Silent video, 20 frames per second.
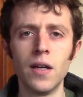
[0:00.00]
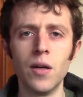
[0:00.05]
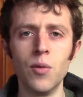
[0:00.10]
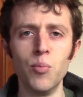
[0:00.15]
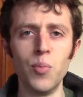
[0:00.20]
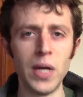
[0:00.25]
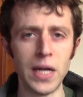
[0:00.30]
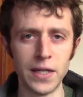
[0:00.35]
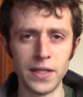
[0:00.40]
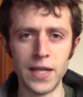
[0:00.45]

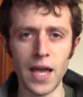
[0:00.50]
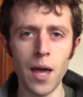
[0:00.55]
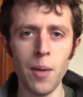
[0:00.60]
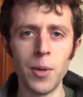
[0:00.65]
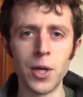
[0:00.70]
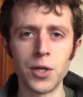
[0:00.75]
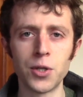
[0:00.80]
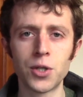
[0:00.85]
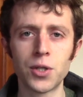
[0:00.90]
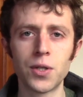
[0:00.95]
being
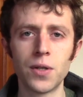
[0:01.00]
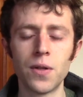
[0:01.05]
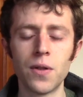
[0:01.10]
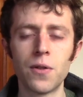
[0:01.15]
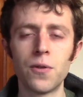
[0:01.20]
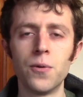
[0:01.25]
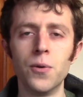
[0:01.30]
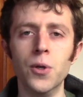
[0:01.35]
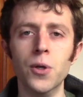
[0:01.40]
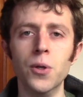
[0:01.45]
damaged
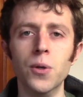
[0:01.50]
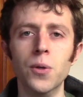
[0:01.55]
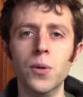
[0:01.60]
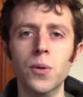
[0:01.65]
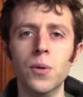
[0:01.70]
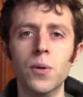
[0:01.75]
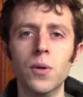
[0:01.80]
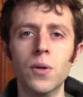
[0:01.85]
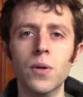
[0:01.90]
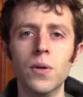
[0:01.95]

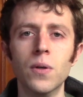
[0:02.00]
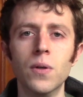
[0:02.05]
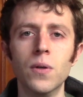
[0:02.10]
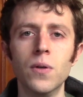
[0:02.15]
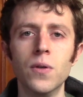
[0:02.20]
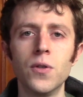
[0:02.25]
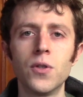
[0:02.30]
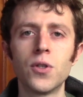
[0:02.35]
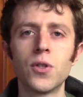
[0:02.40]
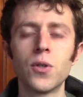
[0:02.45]
through
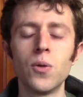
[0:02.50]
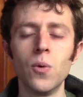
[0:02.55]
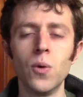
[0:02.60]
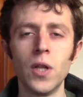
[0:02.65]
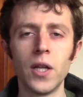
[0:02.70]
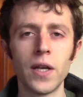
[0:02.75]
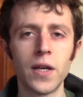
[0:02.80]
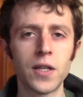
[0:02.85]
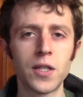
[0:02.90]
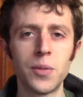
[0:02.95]

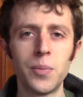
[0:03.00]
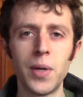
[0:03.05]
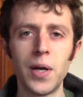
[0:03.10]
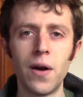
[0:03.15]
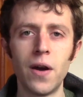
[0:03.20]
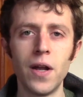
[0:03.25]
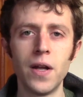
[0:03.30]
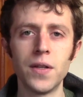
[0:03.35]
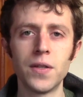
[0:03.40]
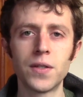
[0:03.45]
schooling
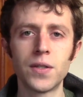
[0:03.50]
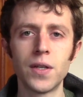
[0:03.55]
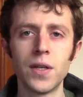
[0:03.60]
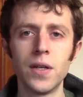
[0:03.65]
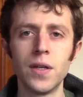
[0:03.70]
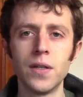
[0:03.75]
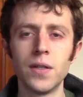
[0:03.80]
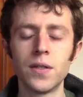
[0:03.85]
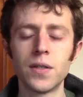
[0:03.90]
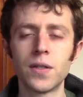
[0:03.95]

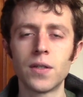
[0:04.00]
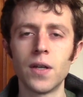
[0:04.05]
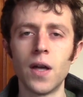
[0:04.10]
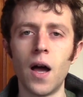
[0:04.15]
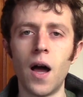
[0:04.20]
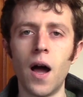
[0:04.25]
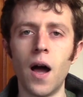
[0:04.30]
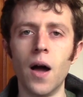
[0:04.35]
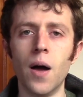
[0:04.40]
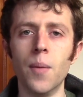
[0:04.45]
experiences,
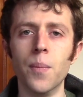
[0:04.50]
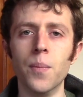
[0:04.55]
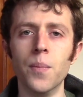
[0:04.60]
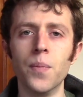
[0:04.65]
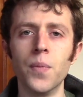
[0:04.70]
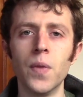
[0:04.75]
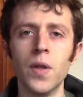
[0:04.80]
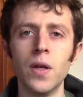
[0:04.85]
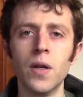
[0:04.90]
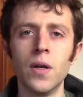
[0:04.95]

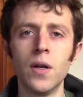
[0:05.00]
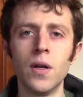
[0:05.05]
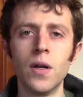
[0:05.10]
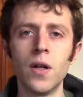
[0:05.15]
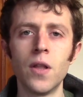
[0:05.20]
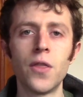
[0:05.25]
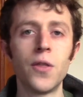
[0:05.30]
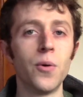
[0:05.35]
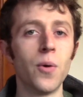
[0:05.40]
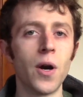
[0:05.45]

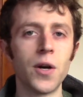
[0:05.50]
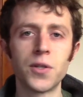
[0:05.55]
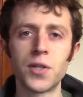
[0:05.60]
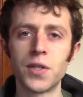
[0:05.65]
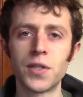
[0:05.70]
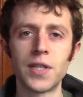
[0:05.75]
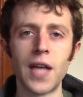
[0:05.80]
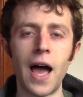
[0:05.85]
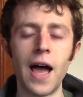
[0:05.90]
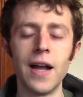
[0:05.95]
through our
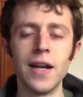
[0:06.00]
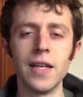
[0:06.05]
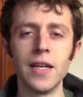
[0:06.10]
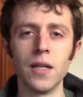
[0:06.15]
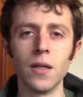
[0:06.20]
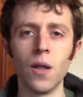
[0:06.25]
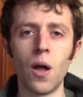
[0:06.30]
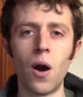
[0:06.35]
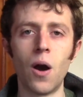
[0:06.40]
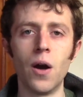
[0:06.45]
society at
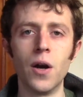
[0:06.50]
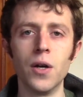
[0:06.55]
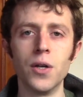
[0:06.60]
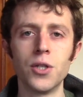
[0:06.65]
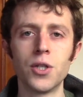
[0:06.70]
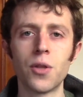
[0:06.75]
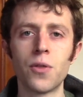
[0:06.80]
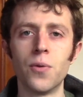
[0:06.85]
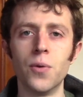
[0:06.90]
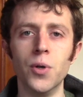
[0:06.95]

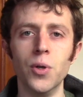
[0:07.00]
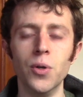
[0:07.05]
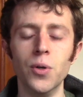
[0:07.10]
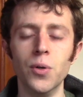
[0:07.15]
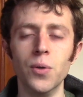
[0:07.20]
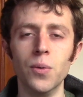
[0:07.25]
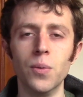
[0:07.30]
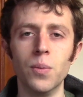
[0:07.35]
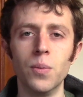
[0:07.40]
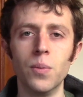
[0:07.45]
large,
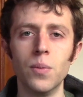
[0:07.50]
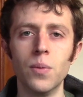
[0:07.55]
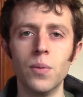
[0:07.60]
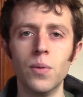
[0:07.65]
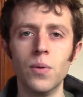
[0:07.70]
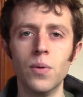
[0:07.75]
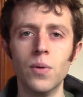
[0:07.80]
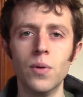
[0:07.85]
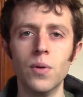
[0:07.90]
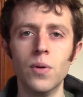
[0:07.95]
through
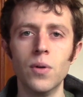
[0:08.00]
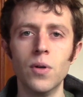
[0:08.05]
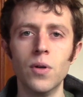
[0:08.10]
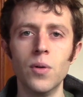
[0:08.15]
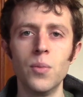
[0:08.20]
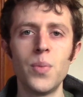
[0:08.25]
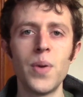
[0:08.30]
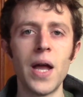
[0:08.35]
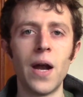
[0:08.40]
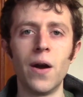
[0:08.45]

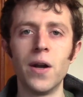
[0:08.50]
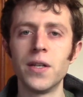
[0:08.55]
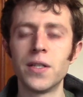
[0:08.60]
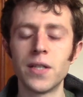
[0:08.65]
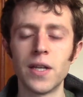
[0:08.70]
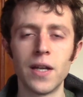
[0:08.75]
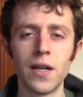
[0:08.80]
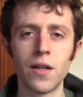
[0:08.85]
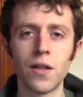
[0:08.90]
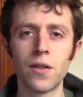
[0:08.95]

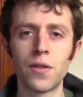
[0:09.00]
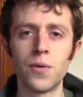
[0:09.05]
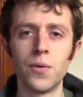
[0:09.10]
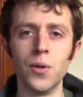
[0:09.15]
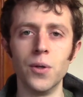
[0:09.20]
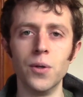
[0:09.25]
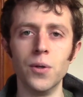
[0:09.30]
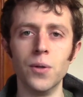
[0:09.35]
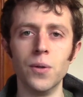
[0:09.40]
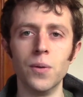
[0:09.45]
parenting,
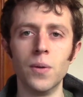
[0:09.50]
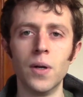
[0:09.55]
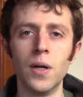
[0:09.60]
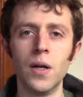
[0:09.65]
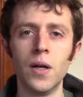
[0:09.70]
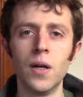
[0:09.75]
through